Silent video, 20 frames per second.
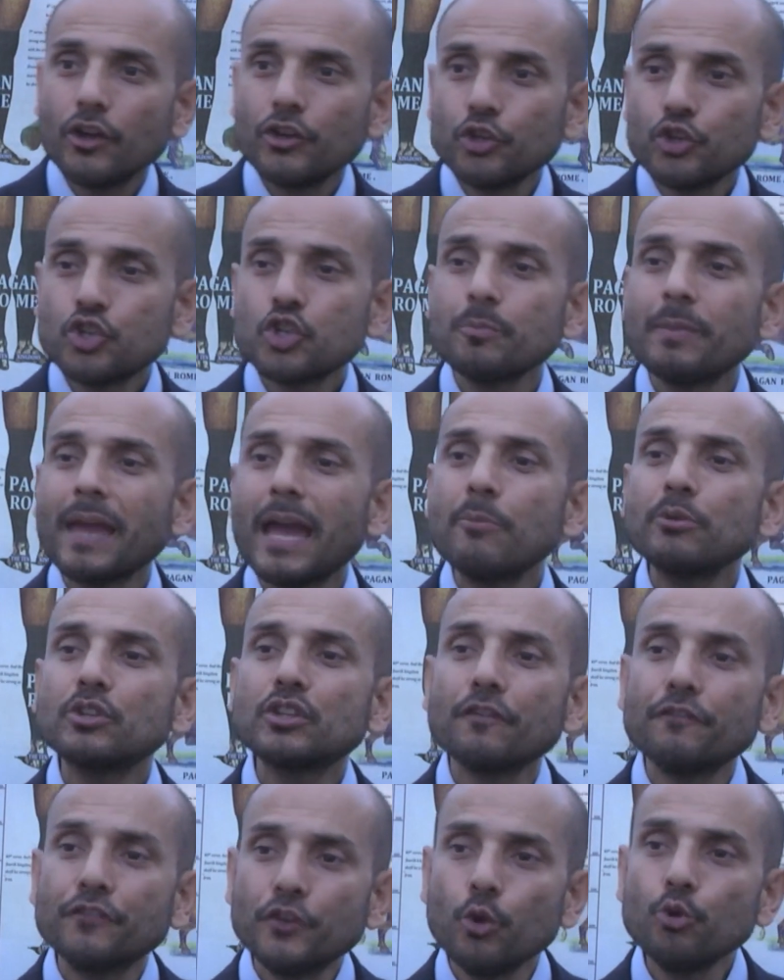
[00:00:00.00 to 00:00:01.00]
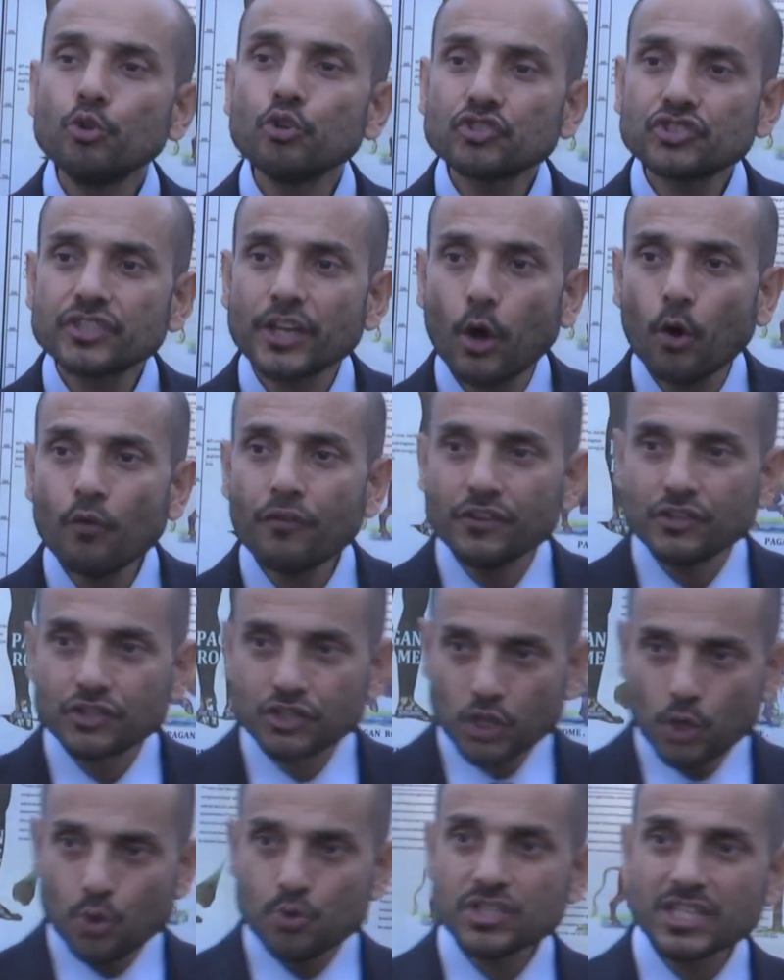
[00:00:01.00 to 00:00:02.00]
you should be able to view yourself in
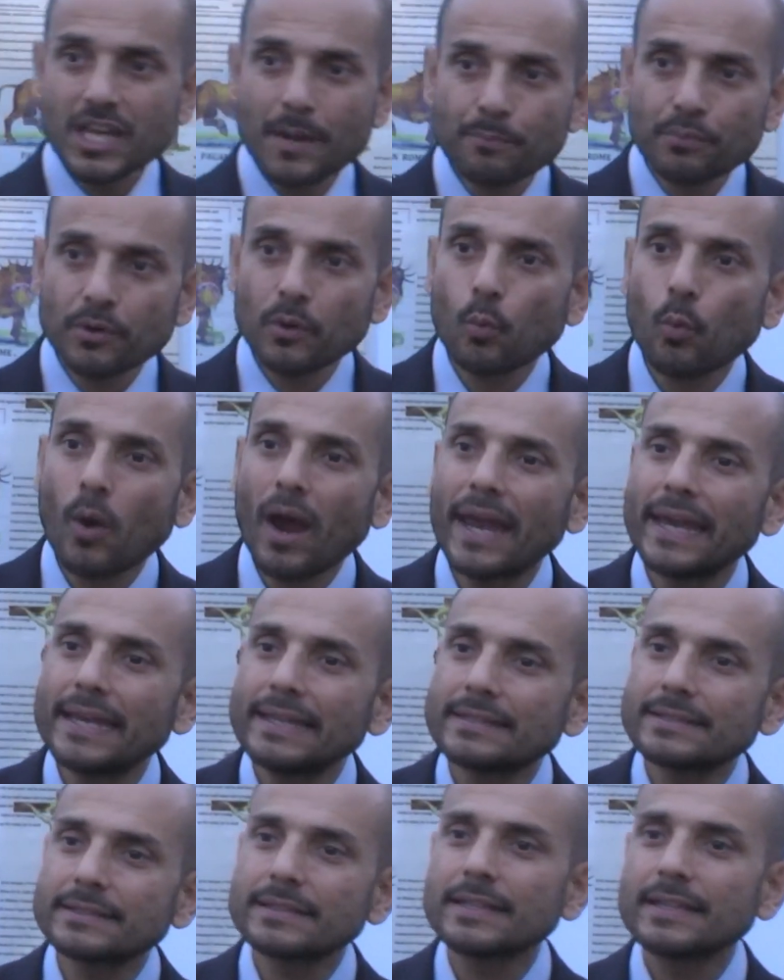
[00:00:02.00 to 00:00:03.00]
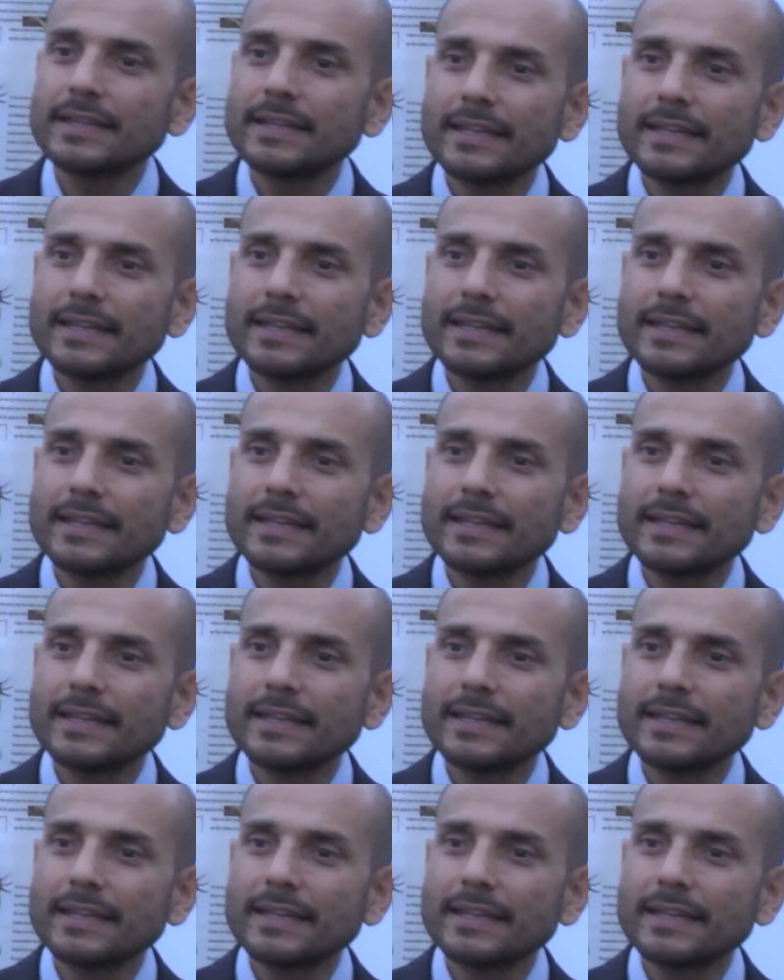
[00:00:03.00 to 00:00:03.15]
two separate ways.